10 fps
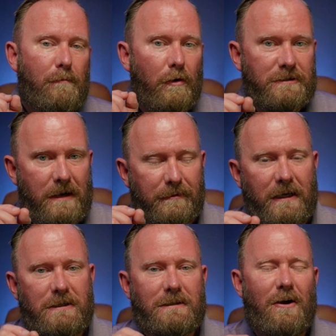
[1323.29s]
mortgage
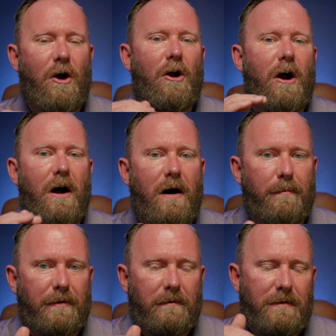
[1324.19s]
applications are
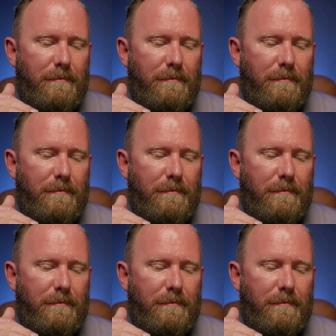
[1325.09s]
up.